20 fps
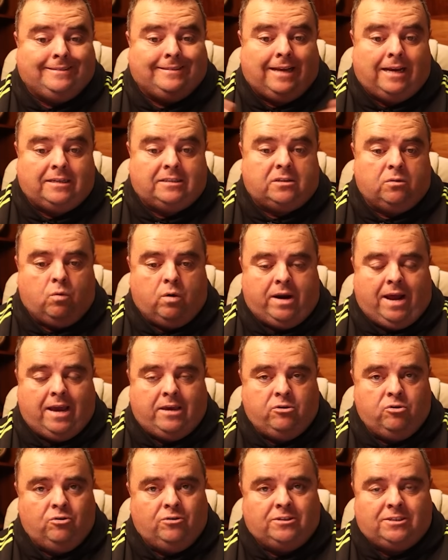That's the one I
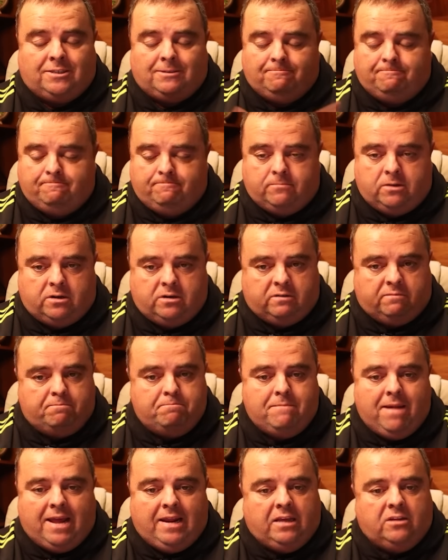use. There are
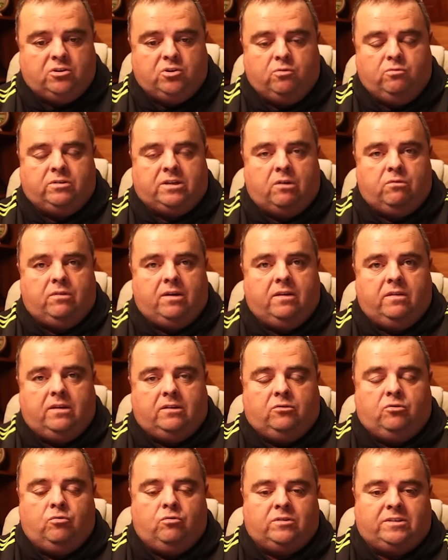many tools out there
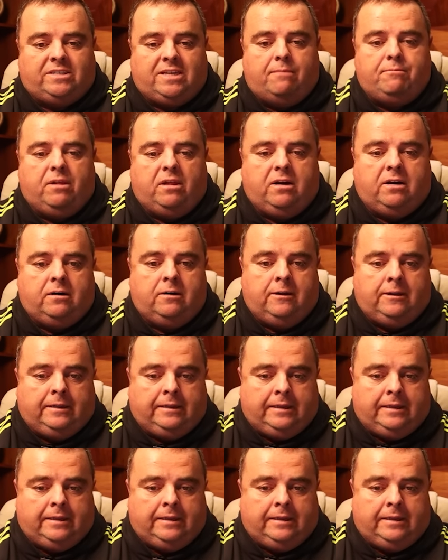that do similar.